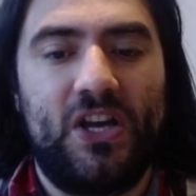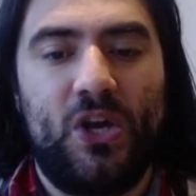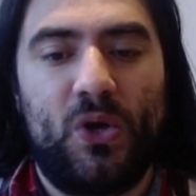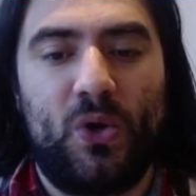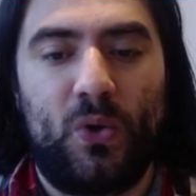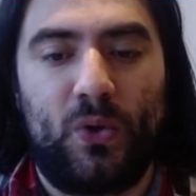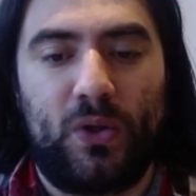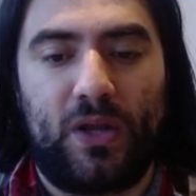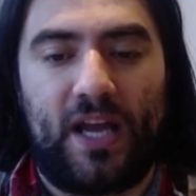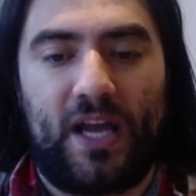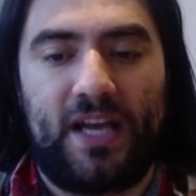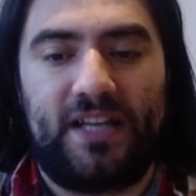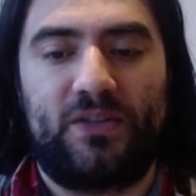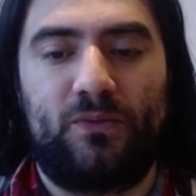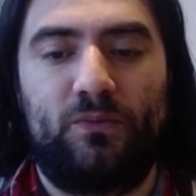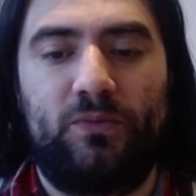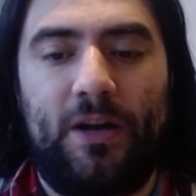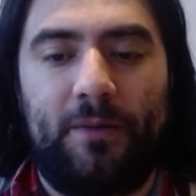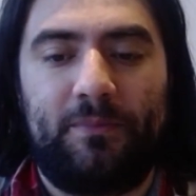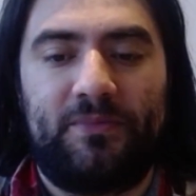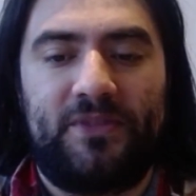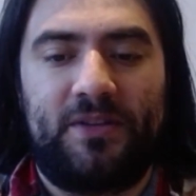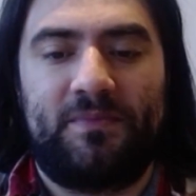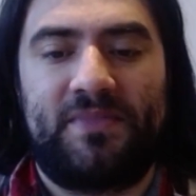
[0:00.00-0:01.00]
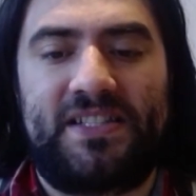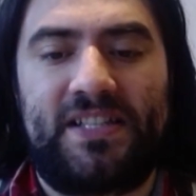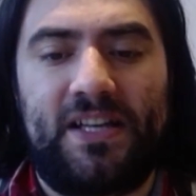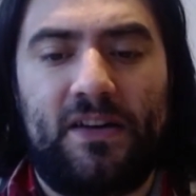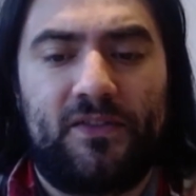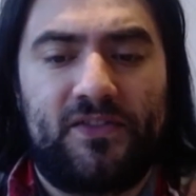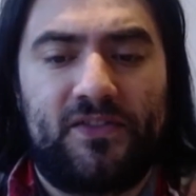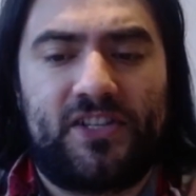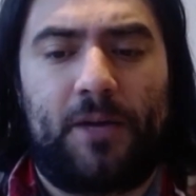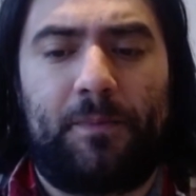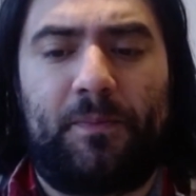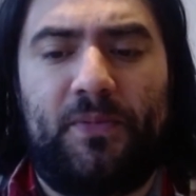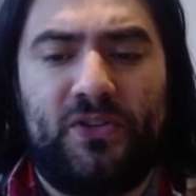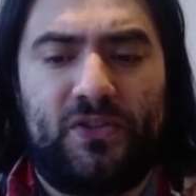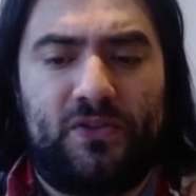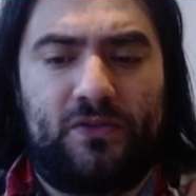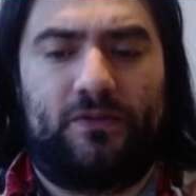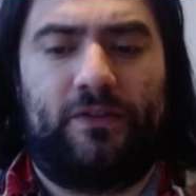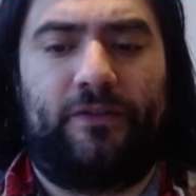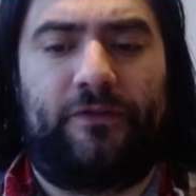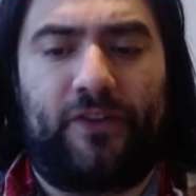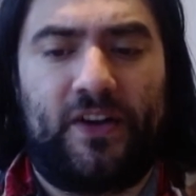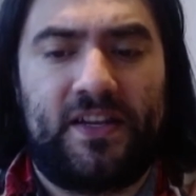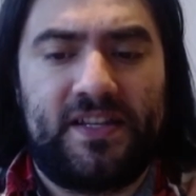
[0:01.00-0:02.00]
who like to whip themselves up
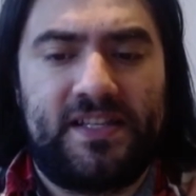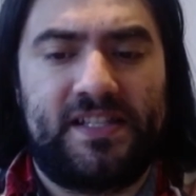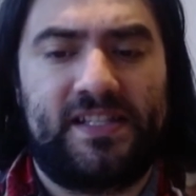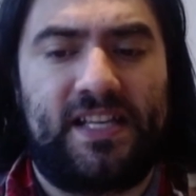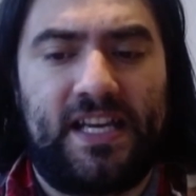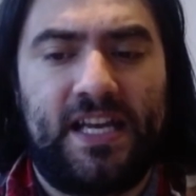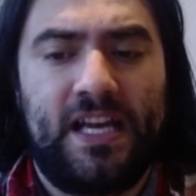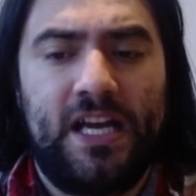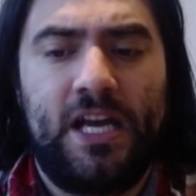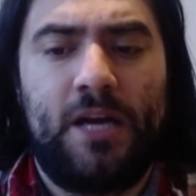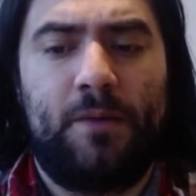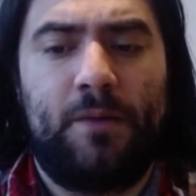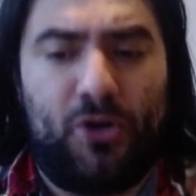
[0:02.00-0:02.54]
into a frenzy